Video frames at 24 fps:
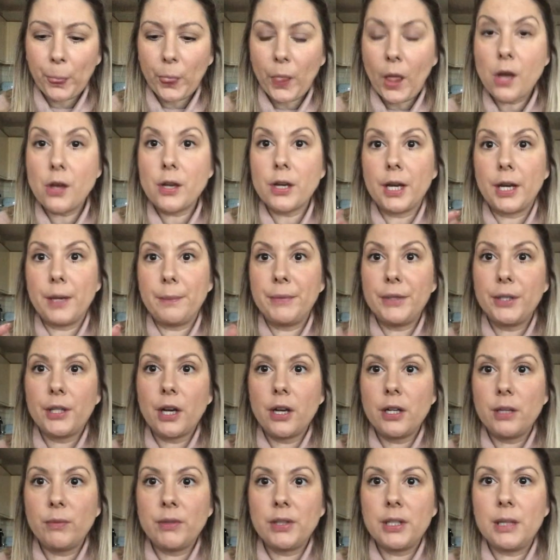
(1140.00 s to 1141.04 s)
Okay, I'm gonna go
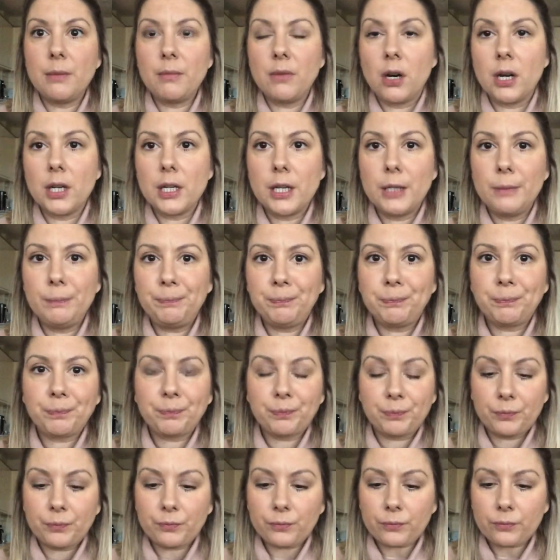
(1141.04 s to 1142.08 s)
in with lip liner.
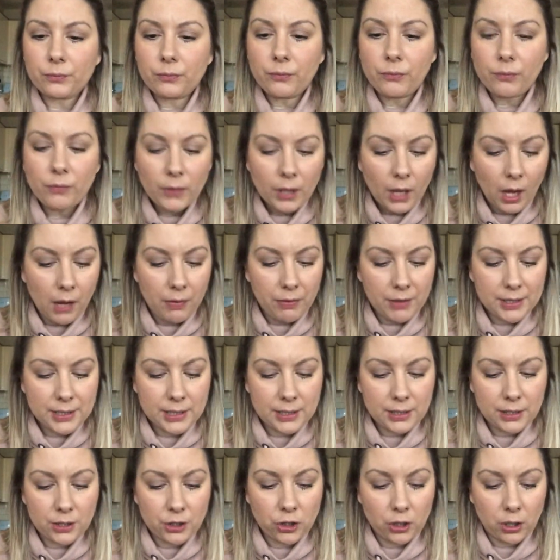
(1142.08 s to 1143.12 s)
And this is
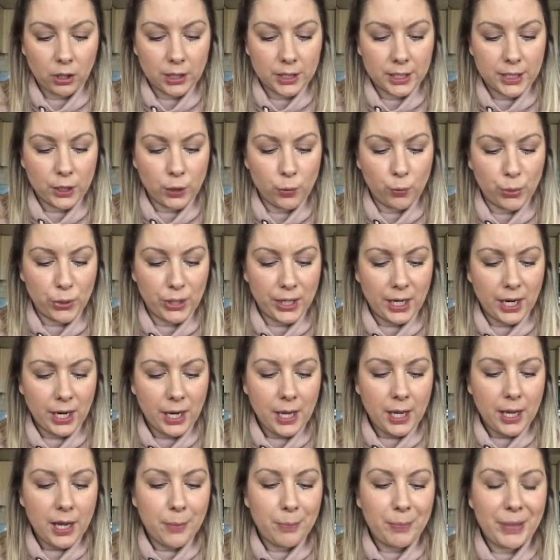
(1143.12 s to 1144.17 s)
the Charlotte Tilbury
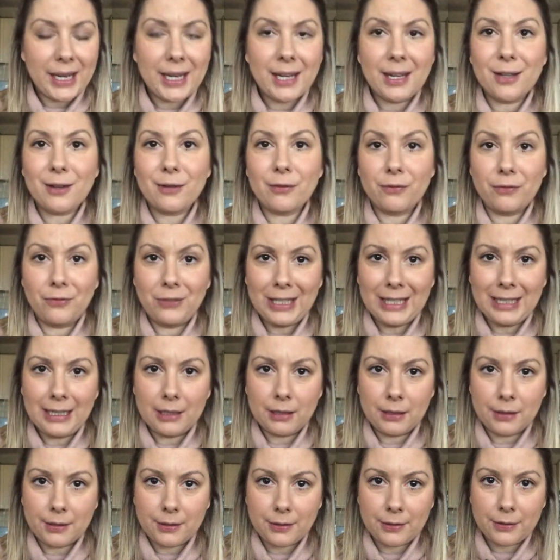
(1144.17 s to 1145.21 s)
Pink
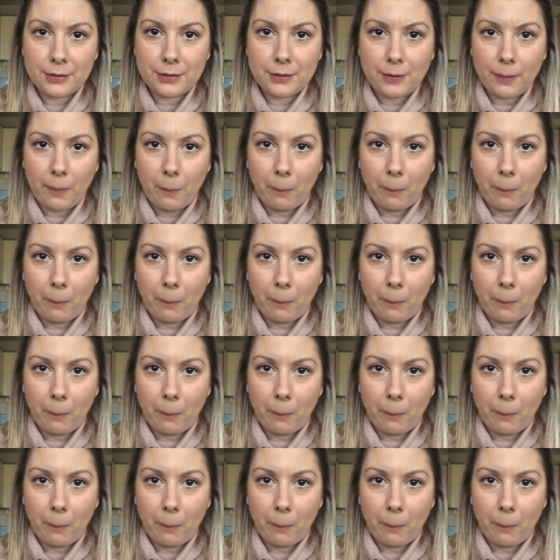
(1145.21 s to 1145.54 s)
Venus.